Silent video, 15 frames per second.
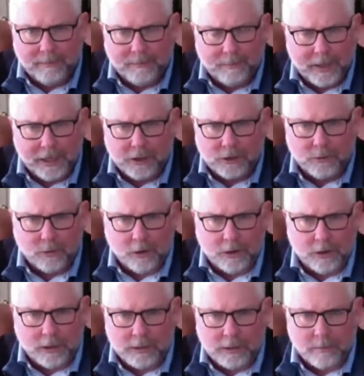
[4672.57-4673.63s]
It's grown
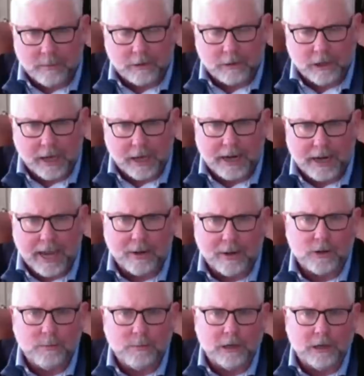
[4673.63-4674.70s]
in some client
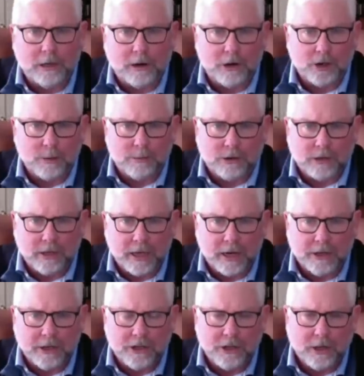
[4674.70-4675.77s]
accounts to be a larger
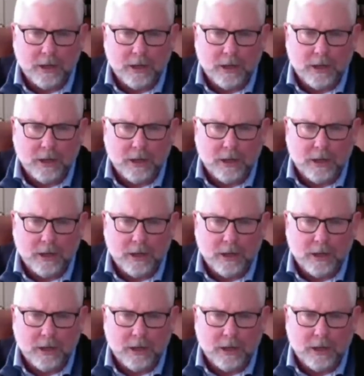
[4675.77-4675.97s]
percentage.